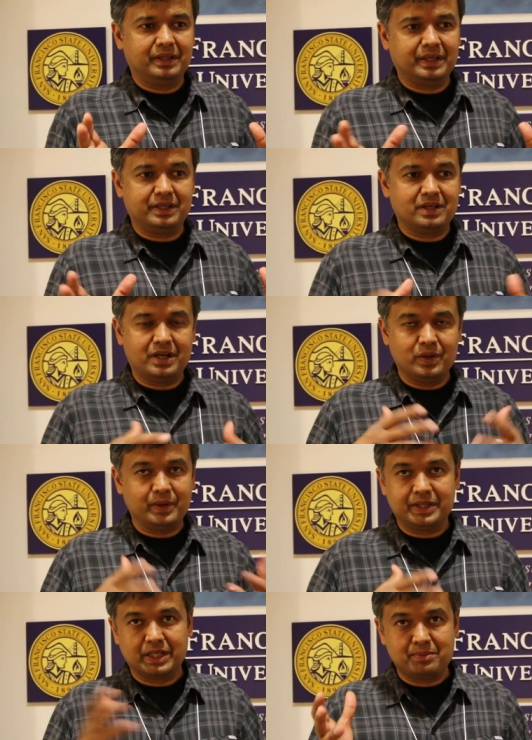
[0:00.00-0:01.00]
They did not know
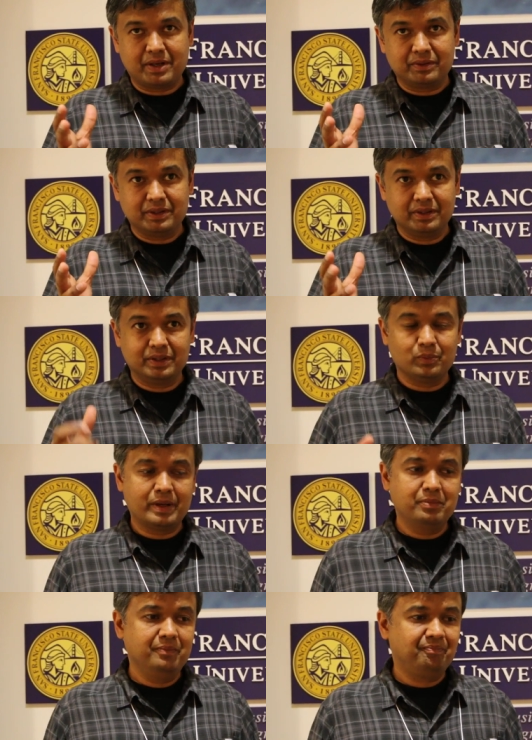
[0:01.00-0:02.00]
anything about the web.